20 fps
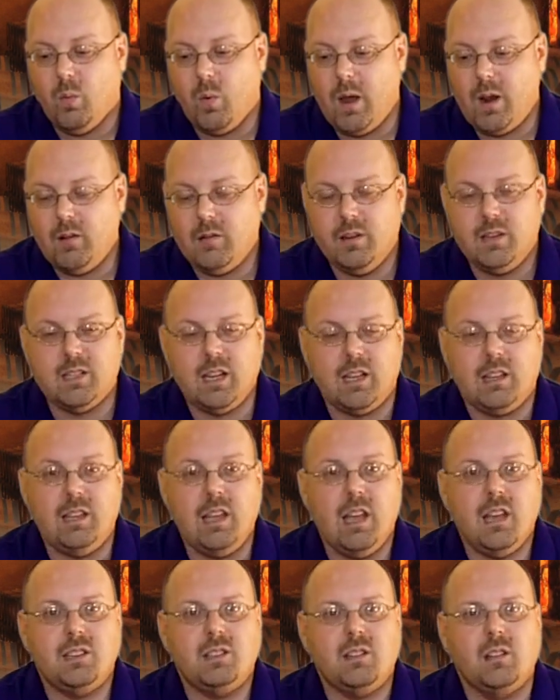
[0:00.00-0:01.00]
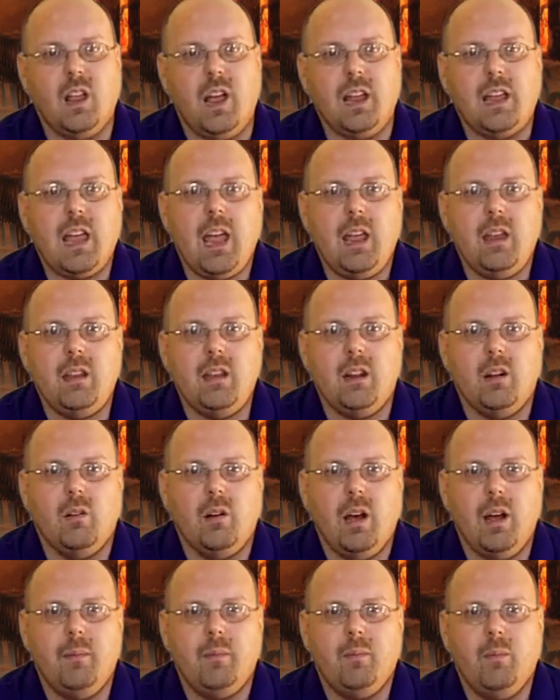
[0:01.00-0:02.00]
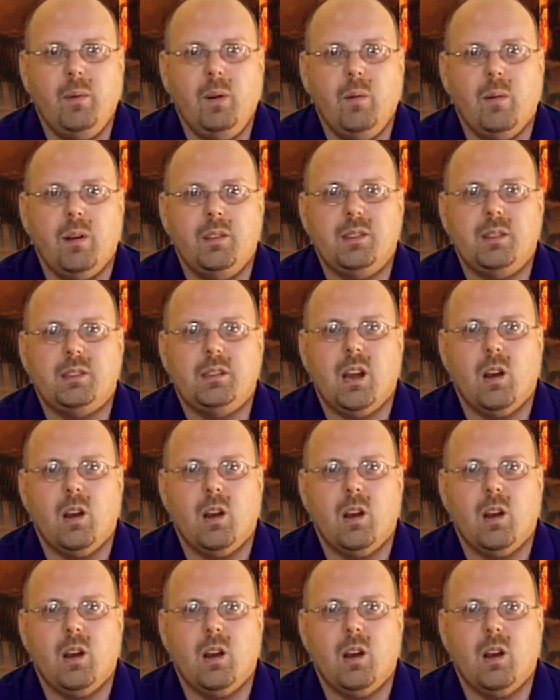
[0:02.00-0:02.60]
Wineries like this, they're like, hey, you know what? We want the